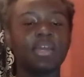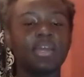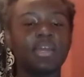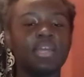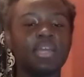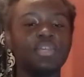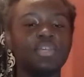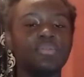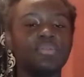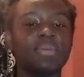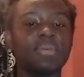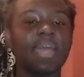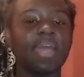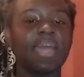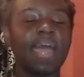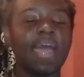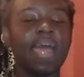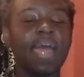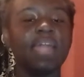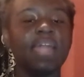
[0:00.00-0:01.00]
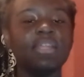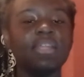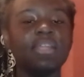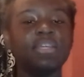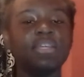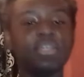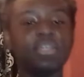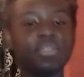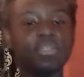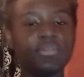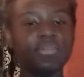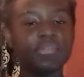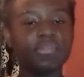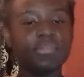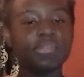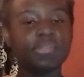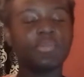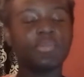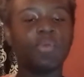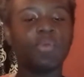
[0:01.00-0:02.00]
You can
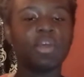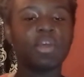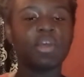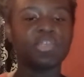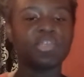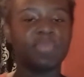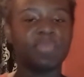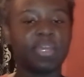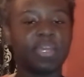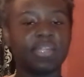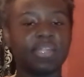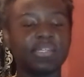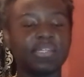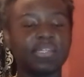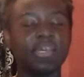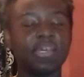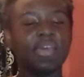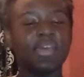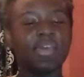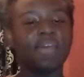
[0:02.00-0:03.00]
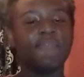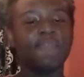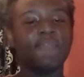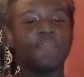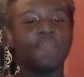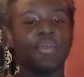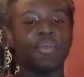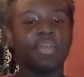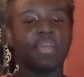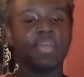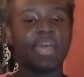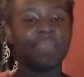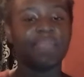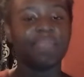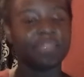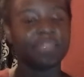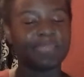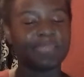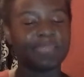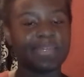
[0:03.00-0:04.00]
use gouache paint for
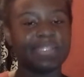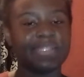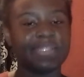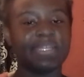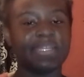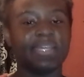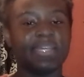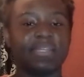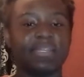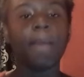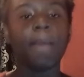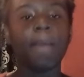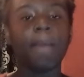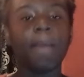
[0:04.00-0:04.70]
canvas paintings,